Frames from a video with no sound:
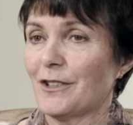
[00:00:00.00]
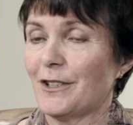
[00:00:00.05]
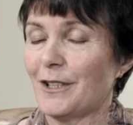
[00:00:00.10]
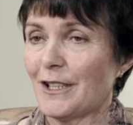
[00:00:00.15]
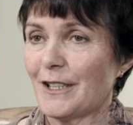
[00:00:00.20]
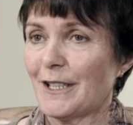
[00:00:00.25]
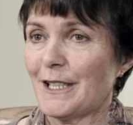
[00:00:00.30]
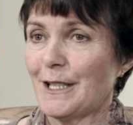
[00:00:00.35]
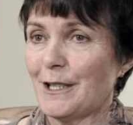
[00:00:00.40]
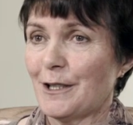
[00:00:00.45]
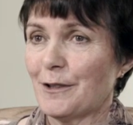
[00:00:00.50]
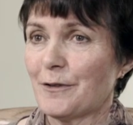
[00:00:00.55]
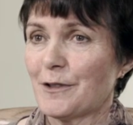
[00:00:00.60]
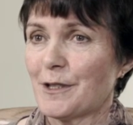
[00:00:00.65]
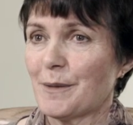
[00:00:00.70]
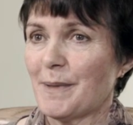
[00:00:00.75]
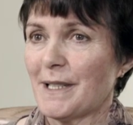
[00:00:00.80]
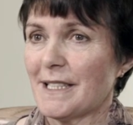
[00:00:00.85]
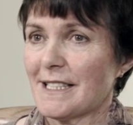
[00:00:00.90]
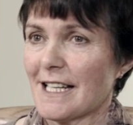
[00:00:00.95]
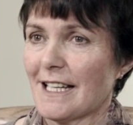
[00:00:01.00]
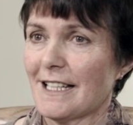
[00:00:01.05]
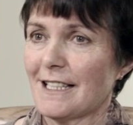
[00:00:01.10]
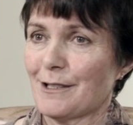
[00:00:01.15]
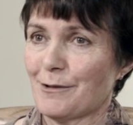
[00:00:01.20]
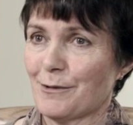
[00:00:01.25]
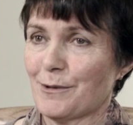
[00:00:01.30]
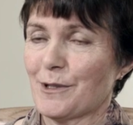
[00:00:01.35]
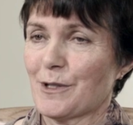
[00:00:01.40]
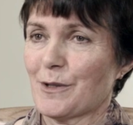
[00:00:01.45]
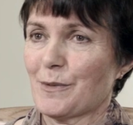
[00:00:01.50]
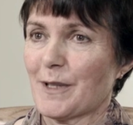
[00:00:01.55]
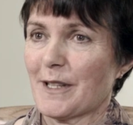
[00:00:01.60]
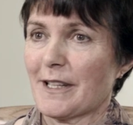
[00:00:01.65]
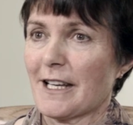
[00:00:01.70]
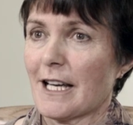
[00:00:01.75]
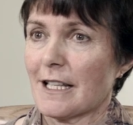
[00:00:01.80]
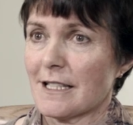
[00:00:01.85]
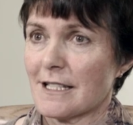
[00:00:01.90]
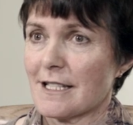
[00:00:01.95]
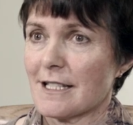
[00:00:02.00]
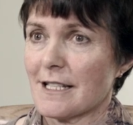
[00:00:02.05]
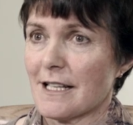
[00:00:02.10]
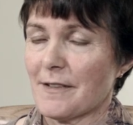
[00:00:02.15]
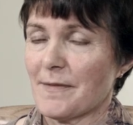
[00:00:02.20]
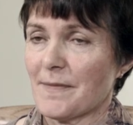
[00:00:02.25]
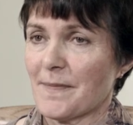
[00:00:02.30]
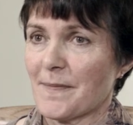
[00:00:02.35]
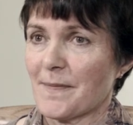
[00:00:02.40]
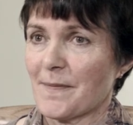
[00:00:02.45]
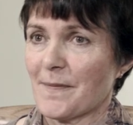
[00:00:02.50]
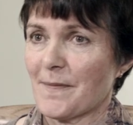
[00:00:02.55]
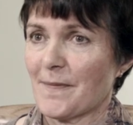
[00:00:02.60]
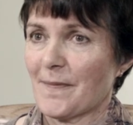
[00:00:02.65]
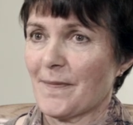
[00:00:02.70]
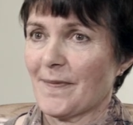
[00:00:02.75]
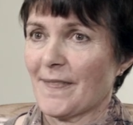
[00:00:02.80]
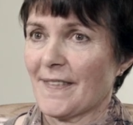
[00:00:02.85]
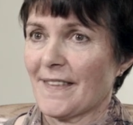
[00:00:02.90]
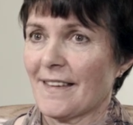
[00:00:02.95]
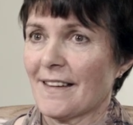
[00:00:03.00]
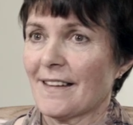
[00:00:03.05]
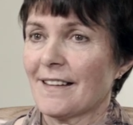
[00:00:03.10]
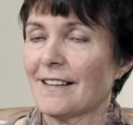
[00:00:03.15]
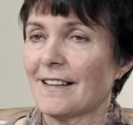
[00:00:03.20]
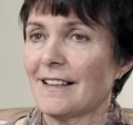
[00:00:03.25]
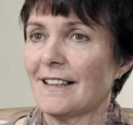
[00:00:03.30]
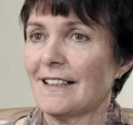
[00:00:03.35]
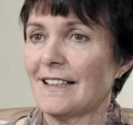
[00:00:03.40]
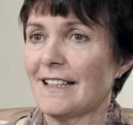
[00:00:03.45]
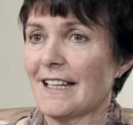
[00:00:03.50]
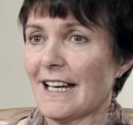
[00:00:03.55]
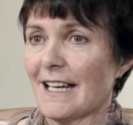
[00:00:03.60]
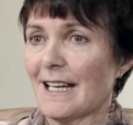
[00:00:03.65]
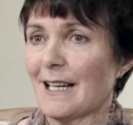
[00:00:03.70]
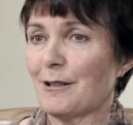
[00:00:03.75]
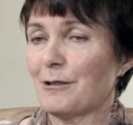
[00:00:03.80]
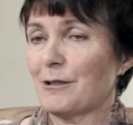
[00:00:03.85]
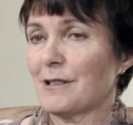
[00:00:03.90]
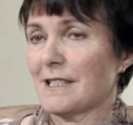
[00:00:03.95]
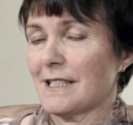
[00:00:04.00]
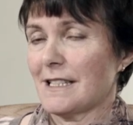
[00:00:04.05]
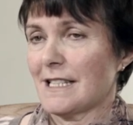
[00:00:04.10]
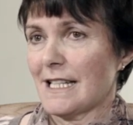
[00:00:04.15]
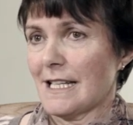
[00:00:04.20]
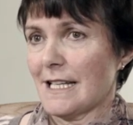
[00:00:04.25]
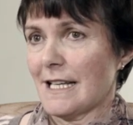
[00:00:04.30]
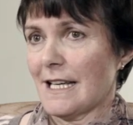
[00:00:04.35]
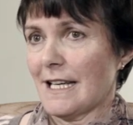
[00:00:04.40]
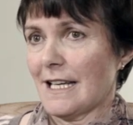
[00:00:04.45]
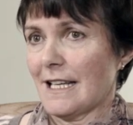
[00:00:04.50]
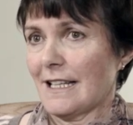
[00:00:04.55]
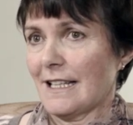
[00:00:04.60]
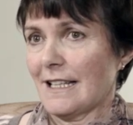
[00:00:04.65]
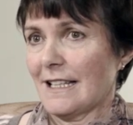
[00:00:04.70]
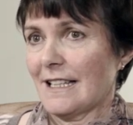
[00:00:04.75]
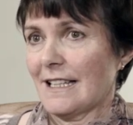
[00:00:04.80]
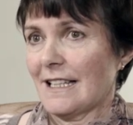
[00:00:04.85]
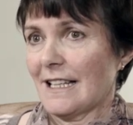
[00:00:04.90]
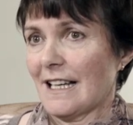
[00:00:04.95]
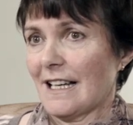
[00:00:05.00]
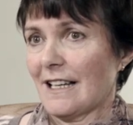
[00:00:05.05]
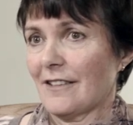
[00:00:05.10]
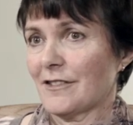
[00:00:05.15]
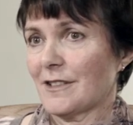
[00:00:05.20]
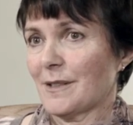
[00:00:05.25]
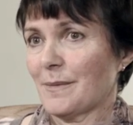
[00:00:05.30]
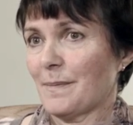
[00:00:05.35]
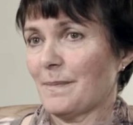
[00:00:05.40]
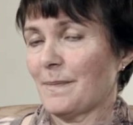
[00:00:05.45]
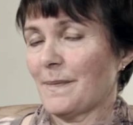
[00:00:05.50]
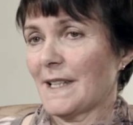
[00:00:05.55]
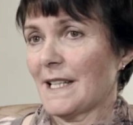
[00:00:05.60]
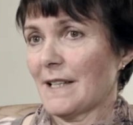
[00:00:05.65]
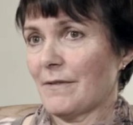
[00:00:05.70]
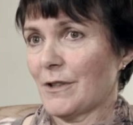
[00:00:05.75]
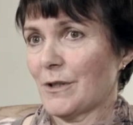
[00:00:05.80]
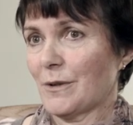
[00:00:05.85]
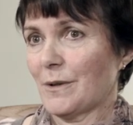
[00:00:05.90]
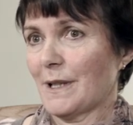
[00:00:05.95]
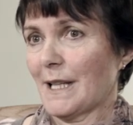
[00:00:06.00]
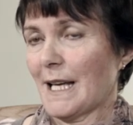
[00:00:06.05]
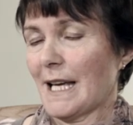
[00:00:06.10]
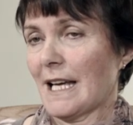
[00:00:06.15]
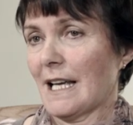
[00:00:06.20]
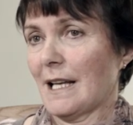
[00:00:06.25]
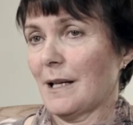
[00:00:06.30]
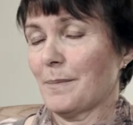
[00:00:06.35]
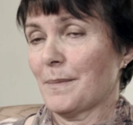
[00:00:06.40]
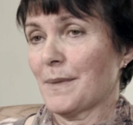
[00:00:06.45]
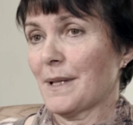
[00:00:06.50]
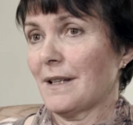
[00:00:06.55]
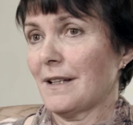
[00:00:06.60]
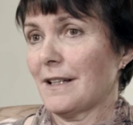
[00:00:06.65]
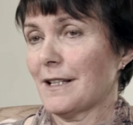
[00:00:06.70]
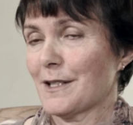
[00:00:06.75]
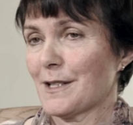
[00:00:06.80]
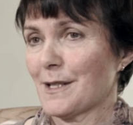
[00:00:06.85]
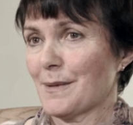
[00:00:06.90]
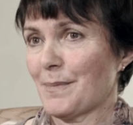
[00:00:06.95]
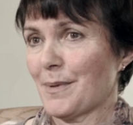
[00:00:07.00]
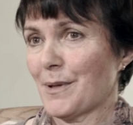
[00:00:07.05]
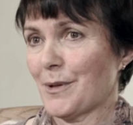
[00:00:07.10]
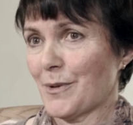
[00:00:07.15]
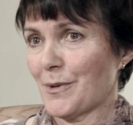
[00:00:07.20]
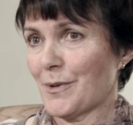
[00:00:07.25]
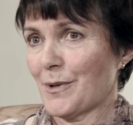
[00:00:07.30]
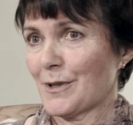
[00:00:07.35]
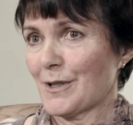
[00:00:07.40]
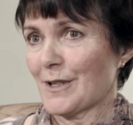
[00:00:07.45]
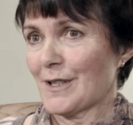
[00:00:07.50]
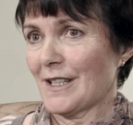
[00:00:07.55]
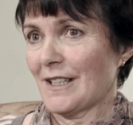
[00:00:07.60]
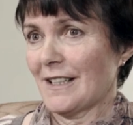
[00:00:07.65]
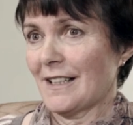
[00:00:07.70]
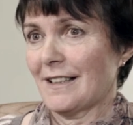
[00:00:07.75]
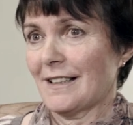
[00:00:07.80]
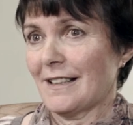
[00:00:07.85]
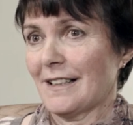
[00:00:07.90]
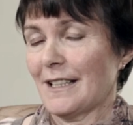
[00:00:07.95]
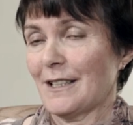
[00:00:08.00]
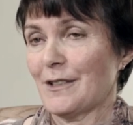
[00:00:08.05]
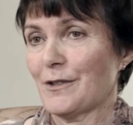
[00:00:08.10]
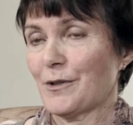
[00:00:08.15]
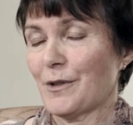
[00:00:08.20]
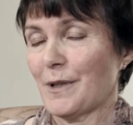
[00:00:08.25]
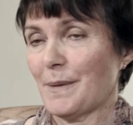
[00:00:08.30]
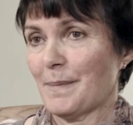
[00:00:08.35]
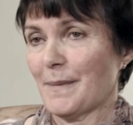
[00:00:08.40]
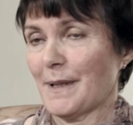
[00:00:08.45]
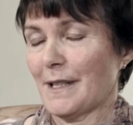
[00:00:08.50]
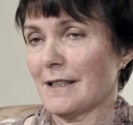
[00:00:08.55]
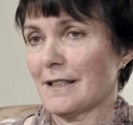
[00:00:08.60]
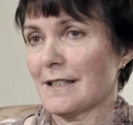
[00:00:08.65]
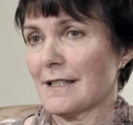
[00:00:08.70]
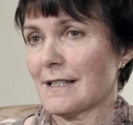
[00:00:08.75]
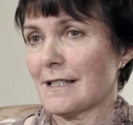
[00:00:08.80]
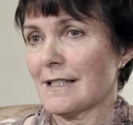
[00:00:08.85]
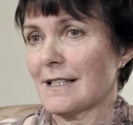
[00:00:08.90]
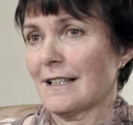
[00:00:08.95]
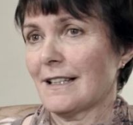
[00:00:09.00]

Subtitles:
unlucky enough to be diagnosed with cancer. Now, today, after giving all the help and support and treatments,